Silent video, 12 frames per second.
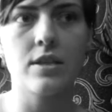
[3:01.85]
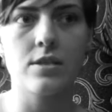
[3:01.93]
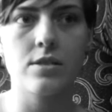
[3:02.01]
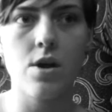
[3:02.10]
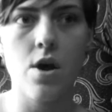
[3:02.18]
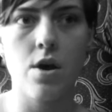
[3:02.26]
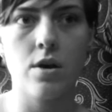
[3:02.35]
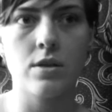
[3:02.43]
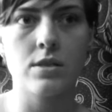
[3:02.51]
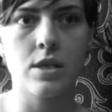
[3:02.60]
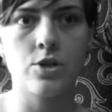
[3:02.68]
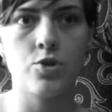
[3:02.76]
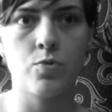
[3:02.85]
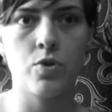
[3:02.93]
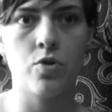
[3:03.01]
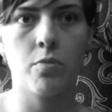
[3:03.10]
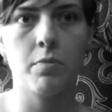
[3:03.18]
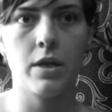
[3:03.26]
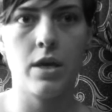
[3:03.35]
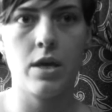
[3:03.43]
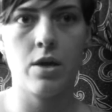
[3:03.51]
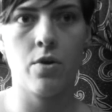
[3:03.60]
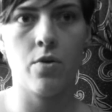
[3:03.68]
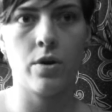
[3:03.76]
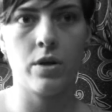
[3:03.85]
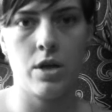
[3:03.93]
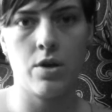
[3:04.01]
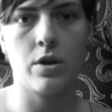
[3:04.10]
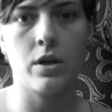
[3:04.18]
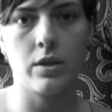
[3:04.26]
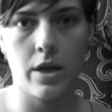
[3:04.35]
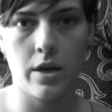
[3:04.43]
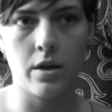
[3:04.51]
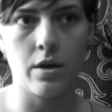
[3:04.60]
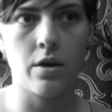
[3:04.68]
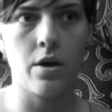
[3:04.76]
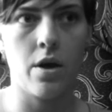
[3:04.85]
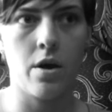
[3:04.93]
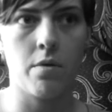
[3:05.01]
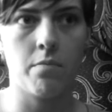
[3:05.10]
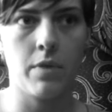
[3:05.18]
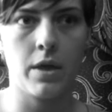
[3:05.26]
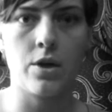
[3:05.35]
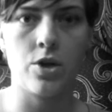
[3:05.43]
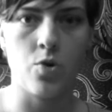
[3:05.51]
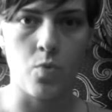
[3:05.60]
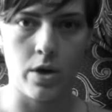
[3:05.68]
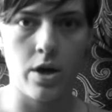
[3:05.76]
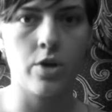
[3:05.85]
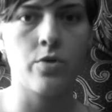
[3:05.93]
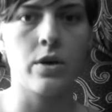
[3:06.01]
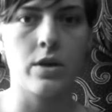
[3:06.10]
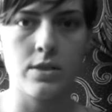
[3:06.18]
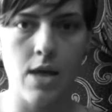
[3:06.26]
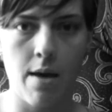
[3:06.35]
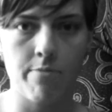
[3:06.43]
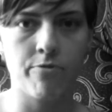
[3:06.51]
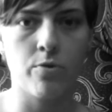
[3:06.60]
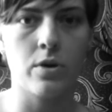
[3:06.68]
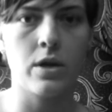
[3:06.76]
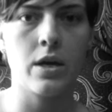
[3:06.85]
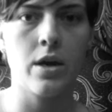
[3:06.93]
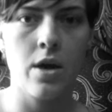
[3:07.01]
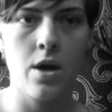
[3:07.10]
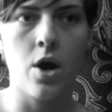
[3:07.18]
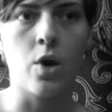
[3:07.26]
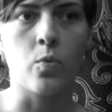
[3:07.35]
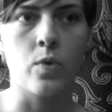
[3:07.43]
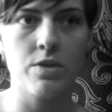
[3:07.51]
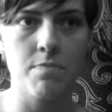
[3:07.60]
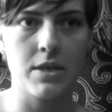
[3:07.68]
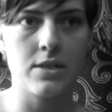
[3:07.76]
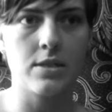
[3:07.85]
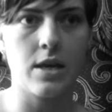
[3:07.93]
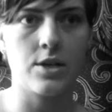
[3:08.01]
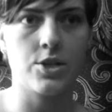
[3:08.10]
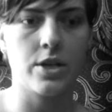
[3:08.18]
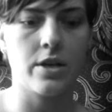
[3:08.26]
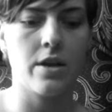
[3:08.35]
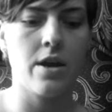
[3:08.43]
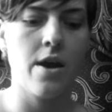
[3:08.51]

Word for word: the songs that you would normally hear on here in Atlanta, like a Q100, a top 40, a rhythmic station.